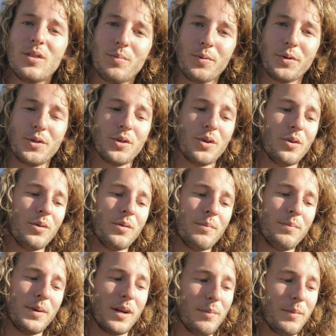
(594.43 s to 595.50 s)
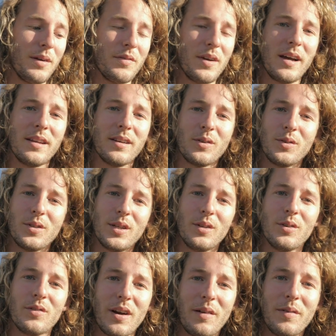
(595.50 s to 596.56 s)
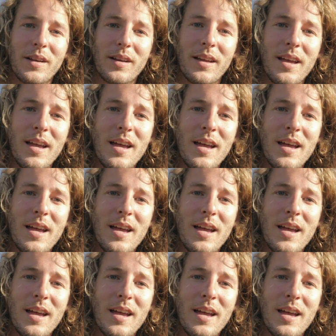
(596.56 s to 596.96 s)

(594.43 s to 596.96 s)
Portugal, pick up my van, continue traveling.